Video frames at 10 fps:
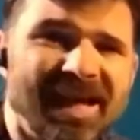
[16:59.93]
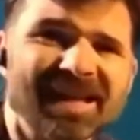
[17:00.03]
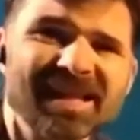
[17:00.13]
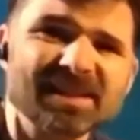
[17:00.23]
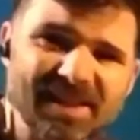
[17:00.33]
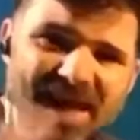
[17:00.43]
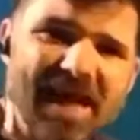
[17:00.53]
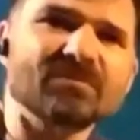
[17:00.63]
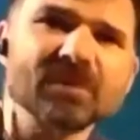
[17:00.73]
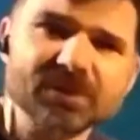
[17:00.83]
And that's an
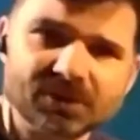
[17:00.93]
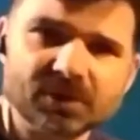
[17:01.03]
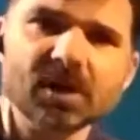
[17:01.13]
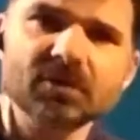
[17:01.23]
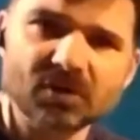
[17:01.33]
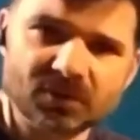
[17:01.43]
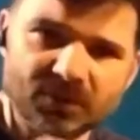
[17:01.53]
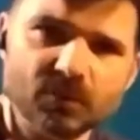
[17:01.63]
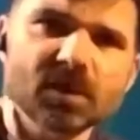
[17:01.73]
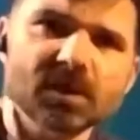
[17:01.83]
average across
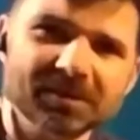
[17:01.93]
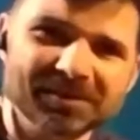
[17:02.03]
the world.